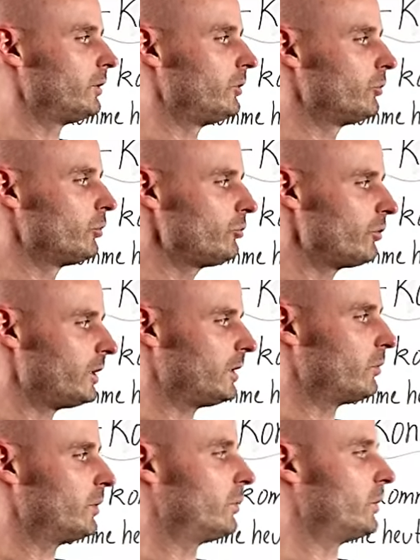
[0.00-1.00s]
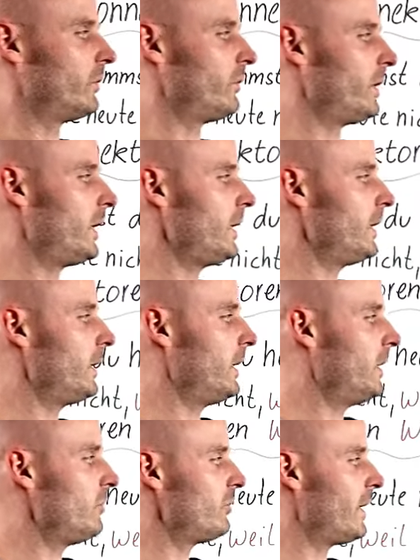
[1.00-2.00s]
Usually we would say,
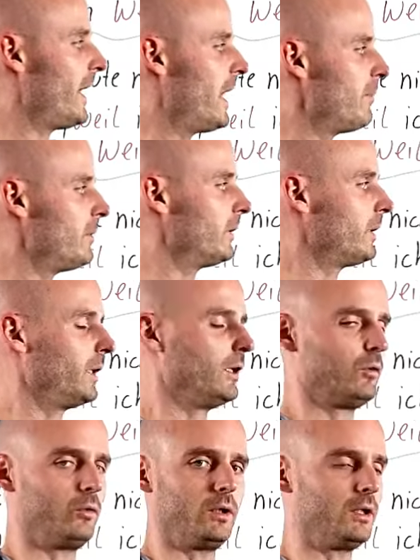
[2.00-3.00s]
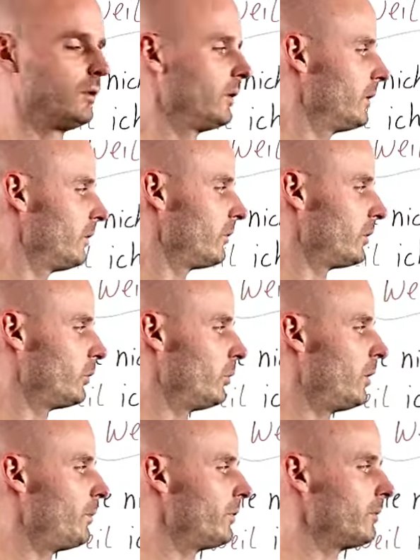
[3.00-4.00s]
ich habe keinen Hunger. So the
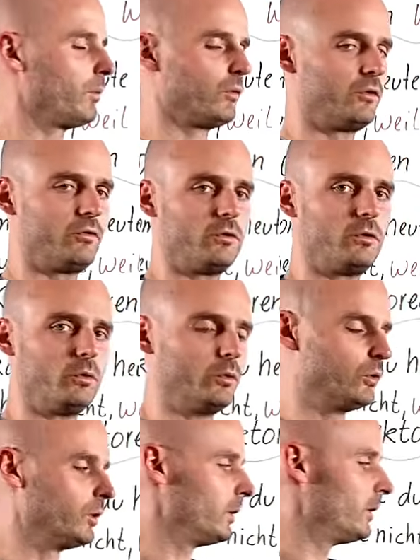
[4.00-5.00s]
verb is in position 2.